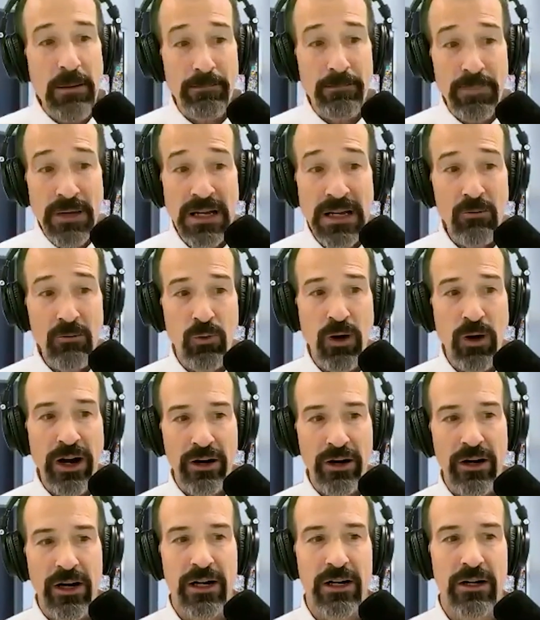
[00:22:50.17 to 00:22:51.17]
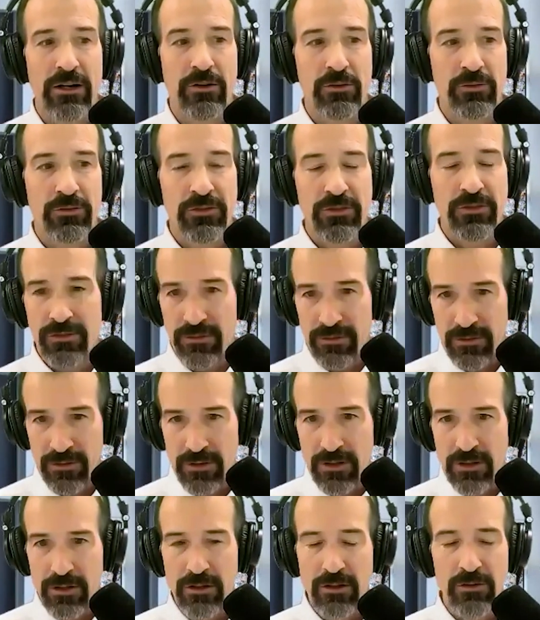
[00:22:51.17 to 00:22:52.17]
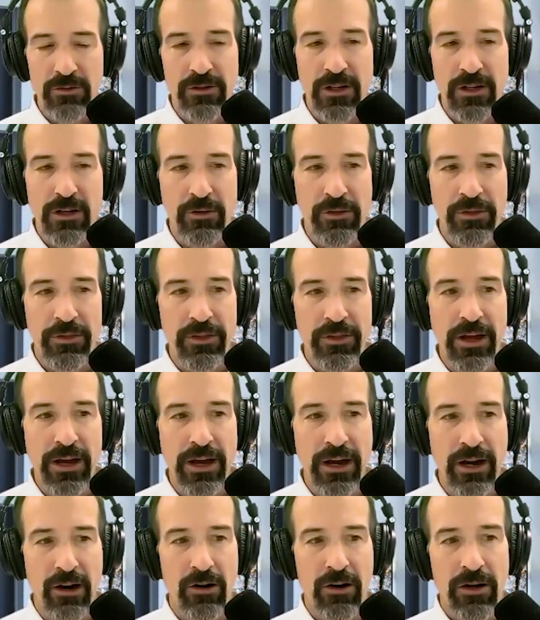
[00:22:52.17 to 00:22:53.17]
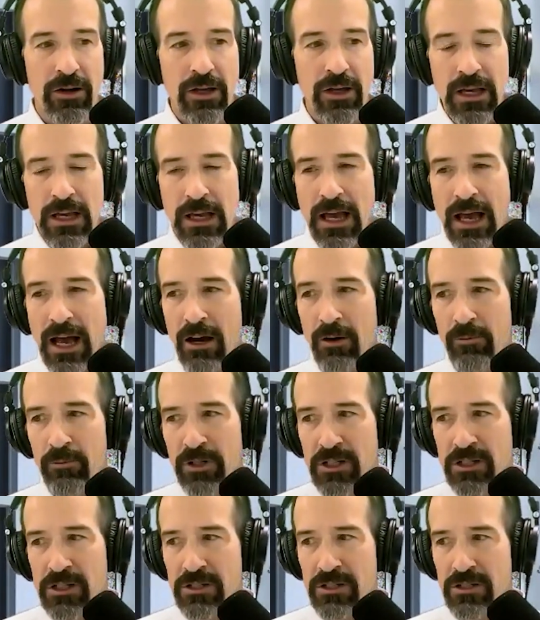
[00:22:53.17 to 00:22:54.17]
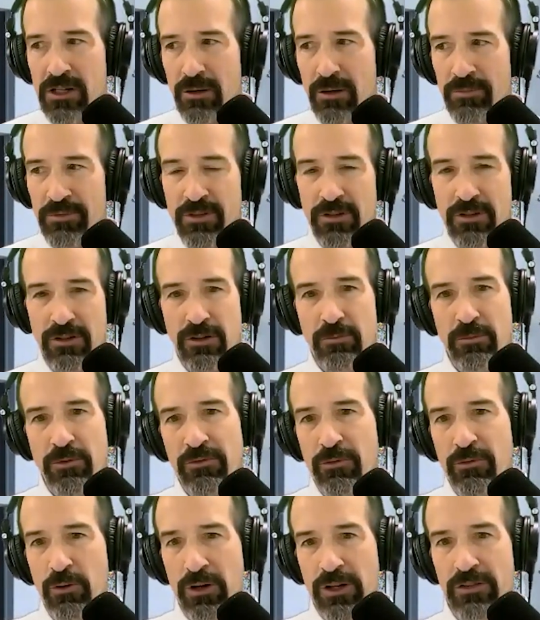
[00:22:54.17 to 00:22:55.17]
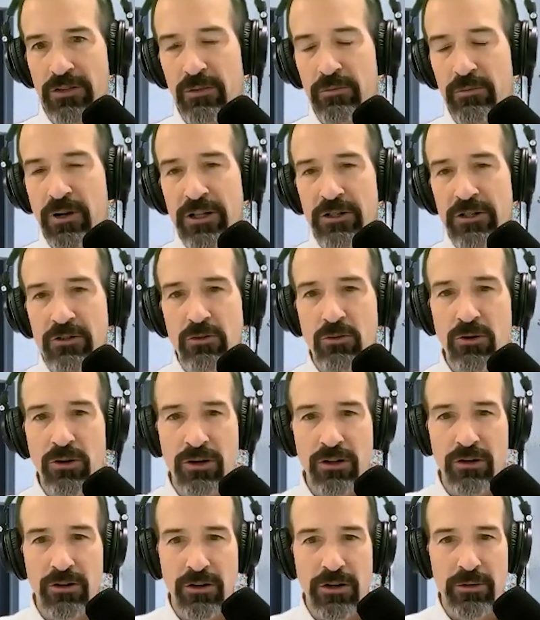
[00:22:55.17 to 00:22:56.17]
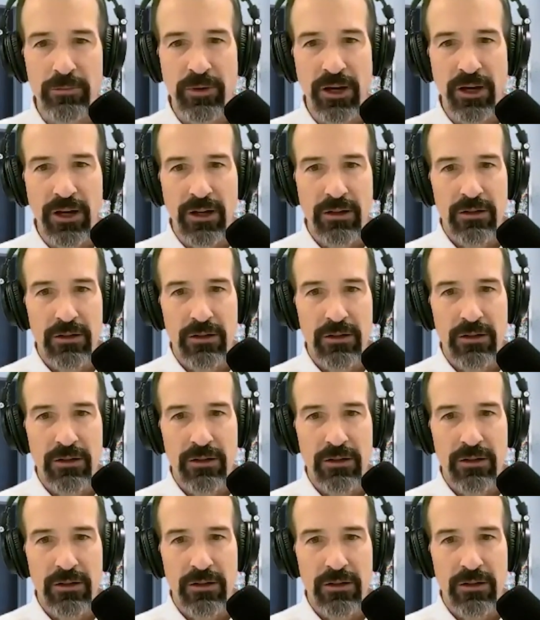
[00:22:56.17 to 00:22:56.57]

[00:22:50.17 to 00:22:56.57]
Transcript: big warehouse, you know, mm-hmm. down there, how many stops are there before it gets to my door in Green Bay?